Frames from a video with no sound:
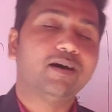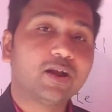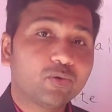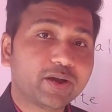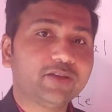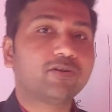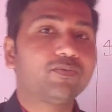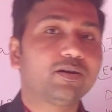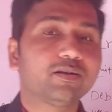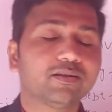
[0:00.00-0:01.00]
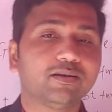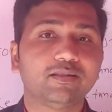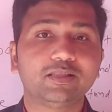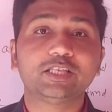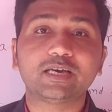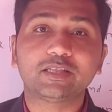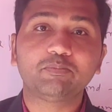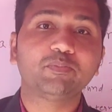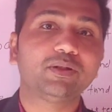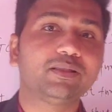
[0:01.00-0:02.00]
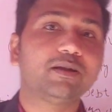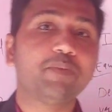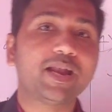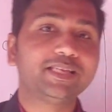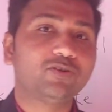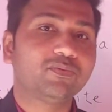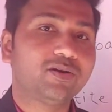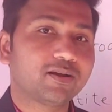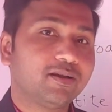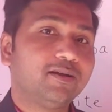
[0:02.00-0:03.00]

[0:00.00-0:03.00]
allocate your fund. These are the people that manage your fund,